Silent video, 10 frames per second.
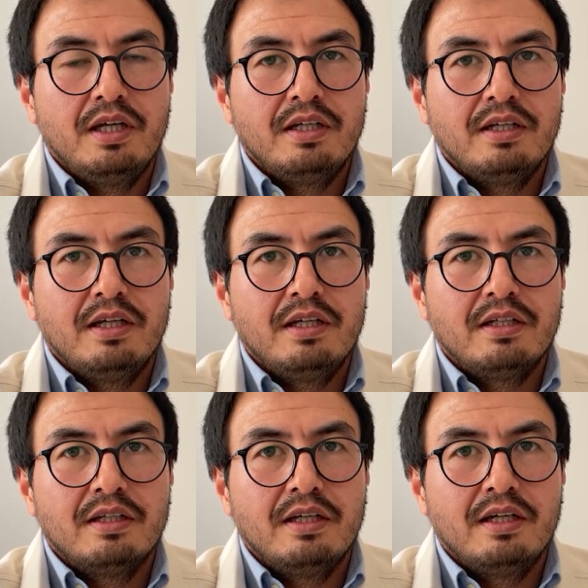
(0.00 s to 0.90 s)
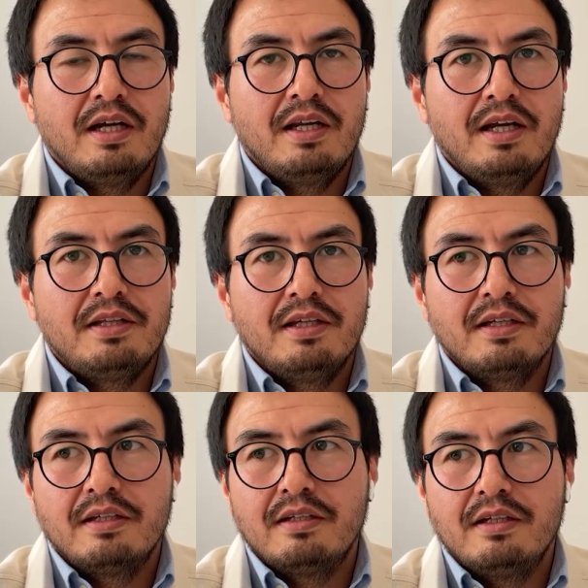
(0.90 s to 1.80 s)
and I
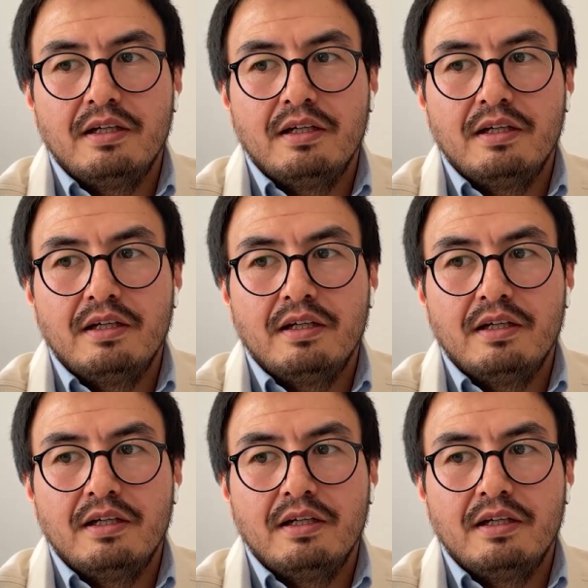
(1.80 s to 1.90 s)
think